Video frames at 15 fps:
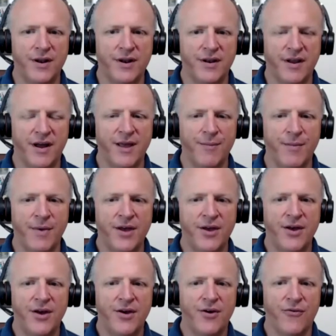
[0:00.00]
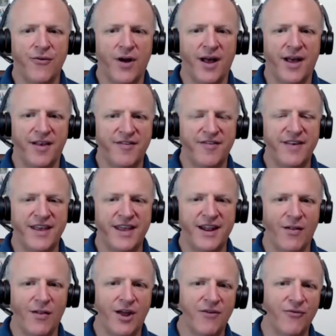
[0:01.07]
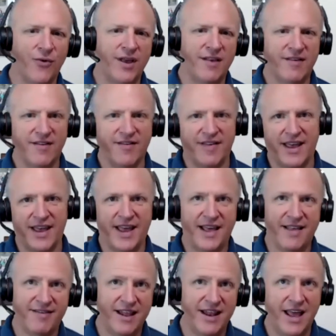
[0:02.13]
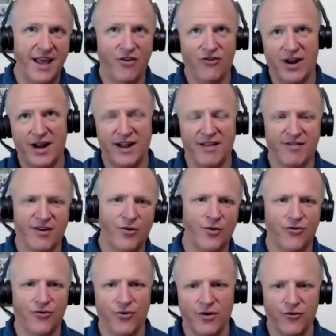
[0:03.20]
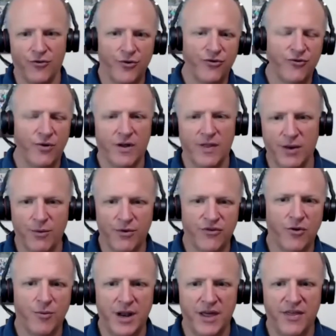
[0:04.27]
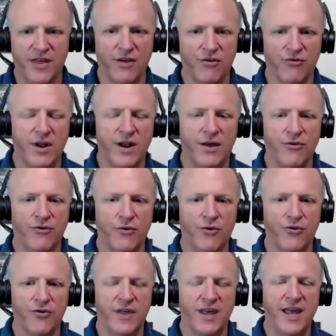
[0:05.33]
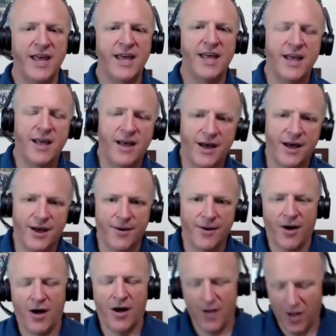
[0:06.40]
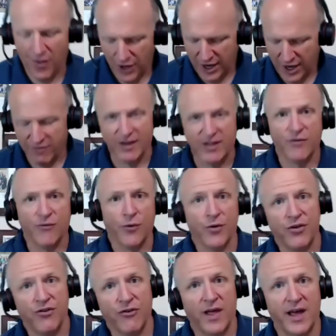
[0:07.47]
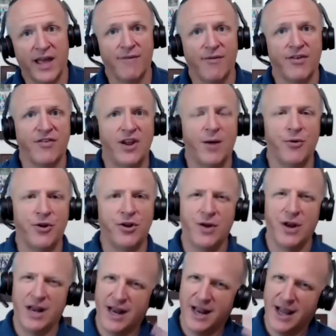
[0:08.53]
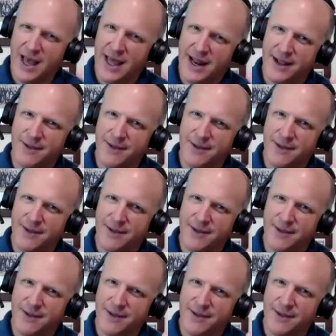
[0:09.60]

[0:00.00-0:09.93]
time for us in a lot of ways as a nation and as a culture, as we're struggling with so many things right now socially. Holidays like the 4th of July give us an opportunity to kind of